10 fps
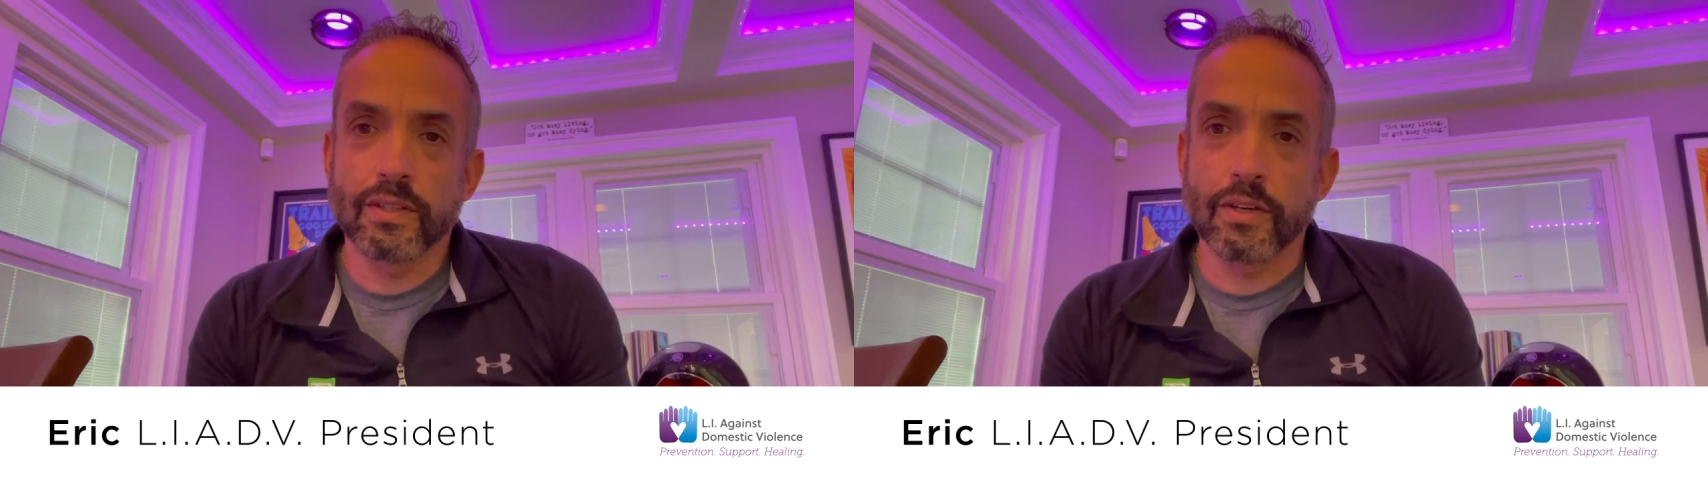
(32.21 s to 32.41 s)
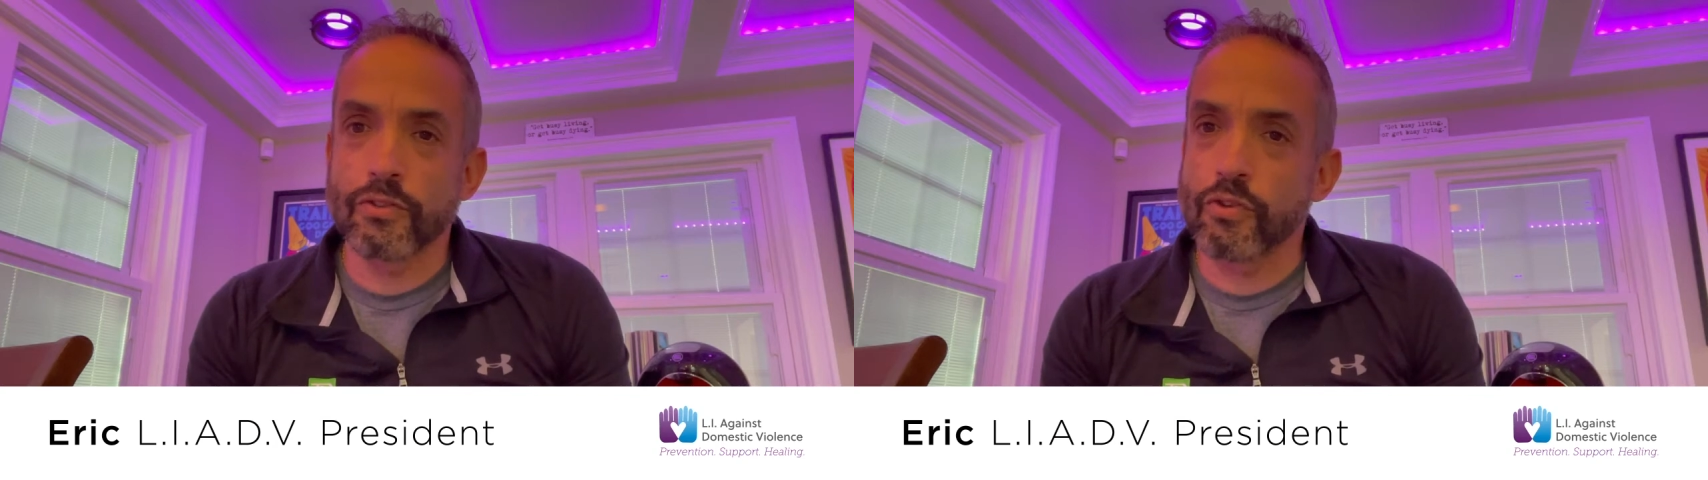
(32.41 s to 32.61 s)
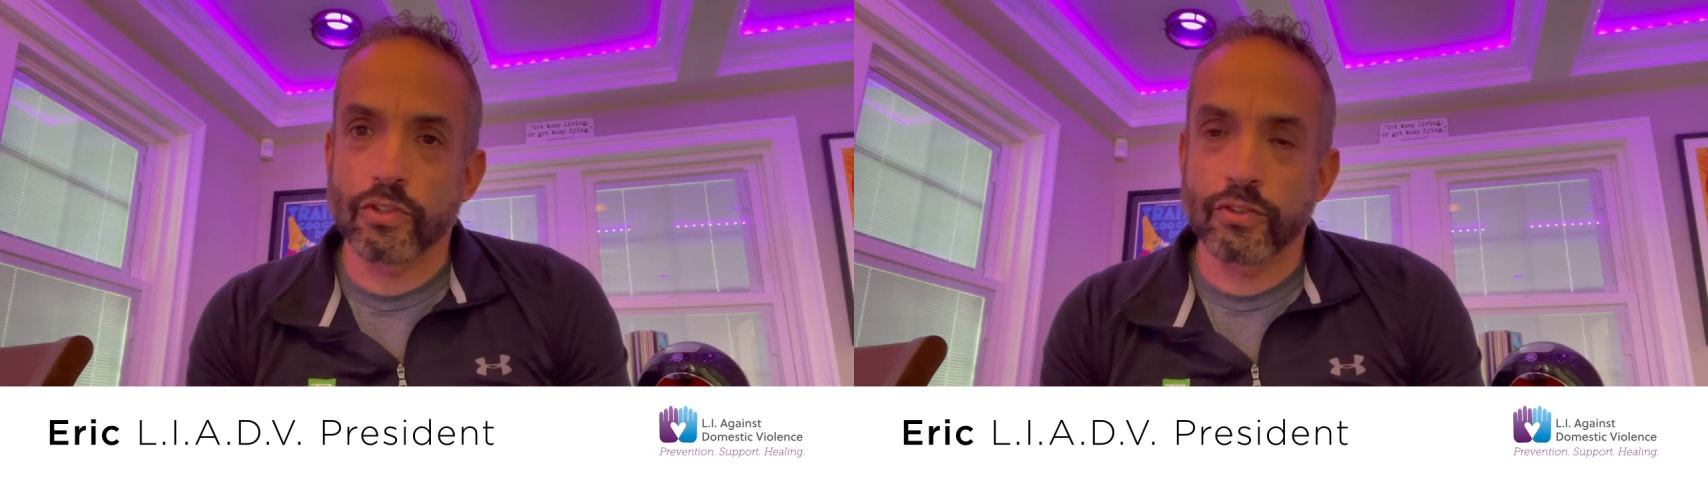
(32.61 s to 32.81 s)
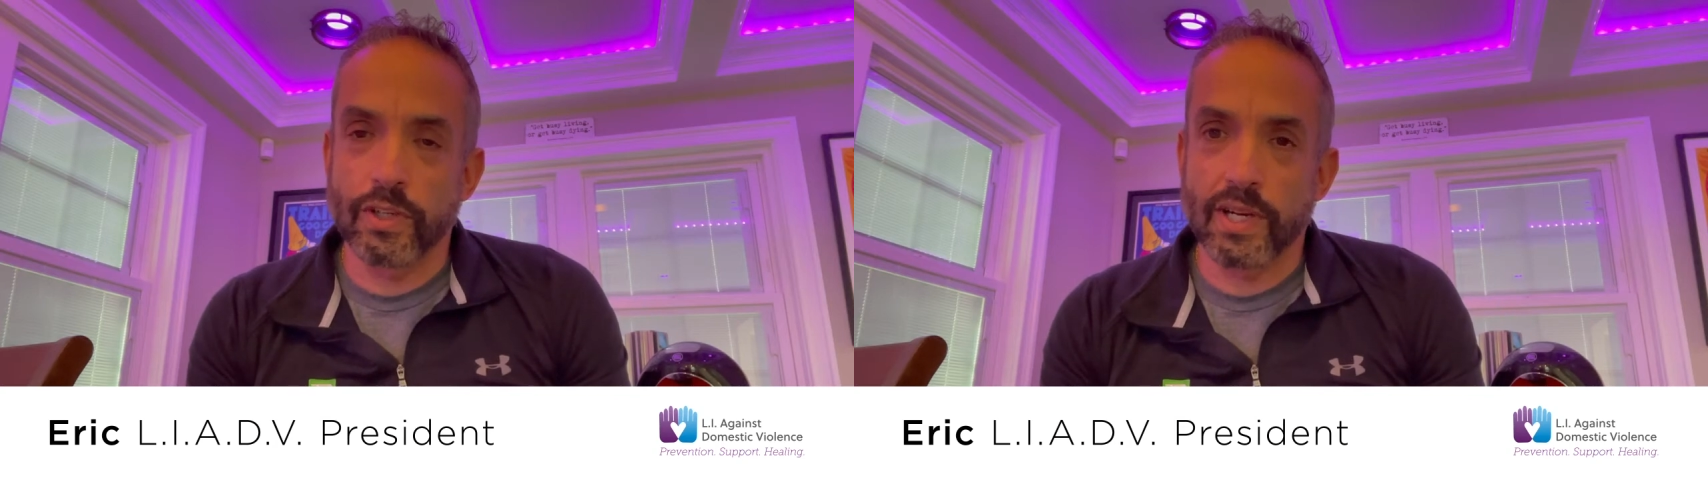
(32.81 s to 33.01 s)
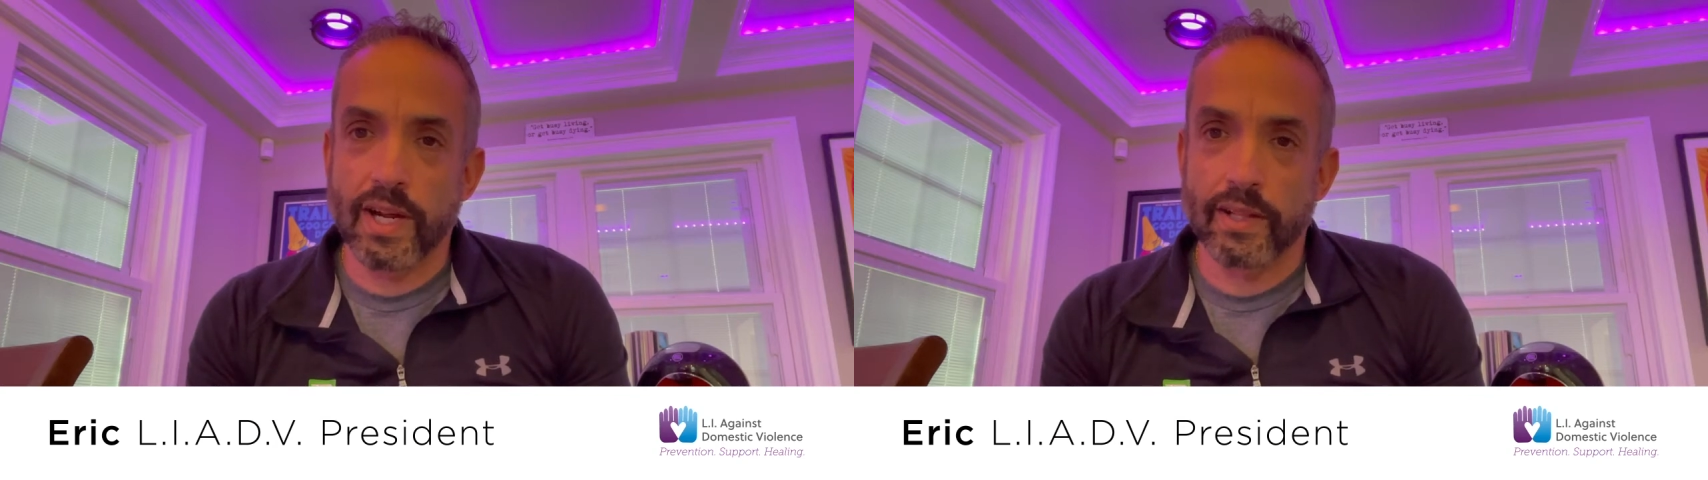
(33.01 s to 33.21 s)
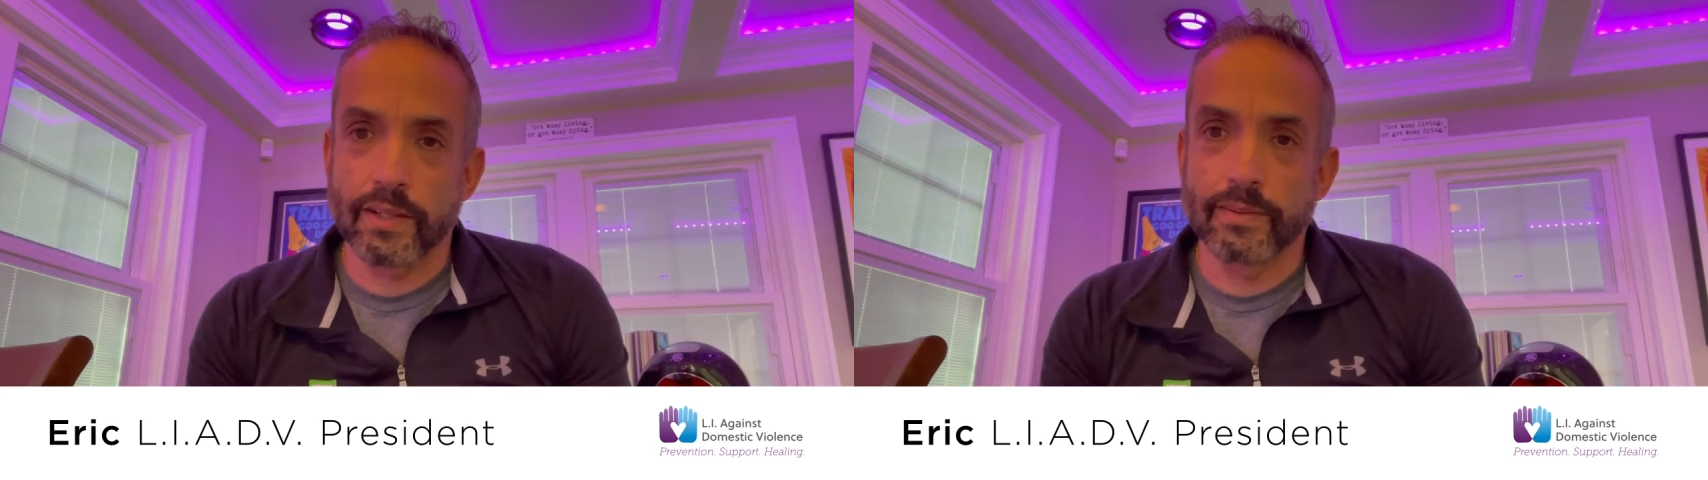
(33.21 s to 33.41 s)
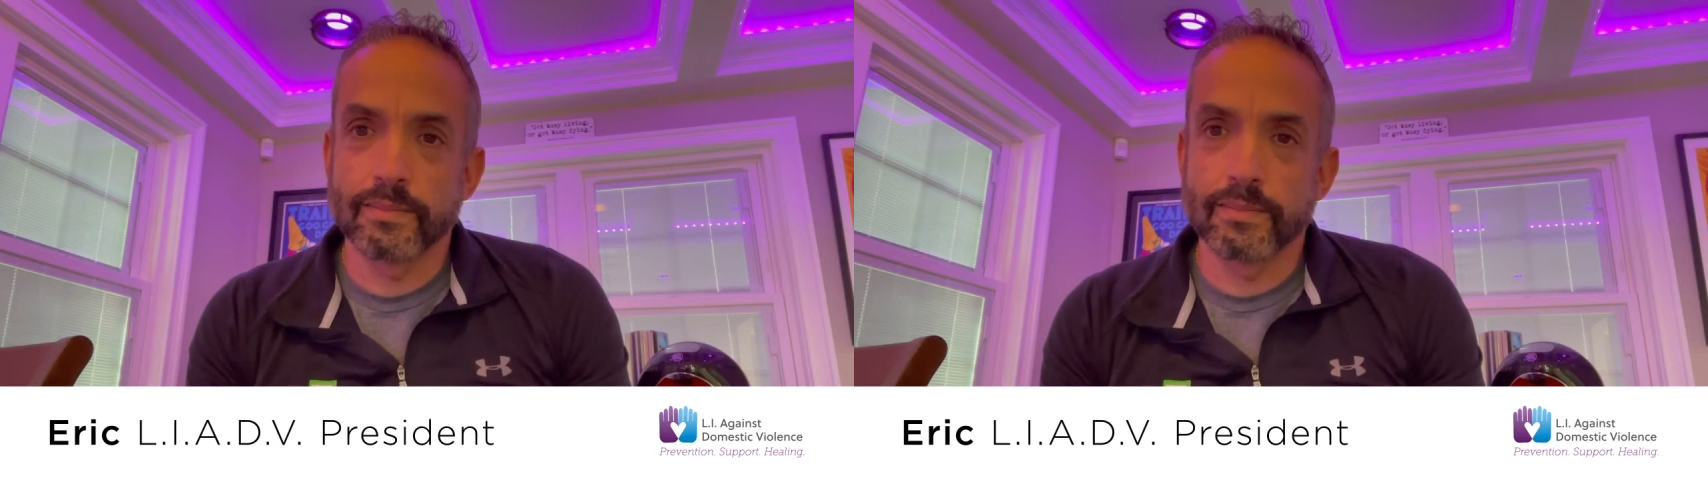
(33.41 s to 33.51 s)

across Long Island.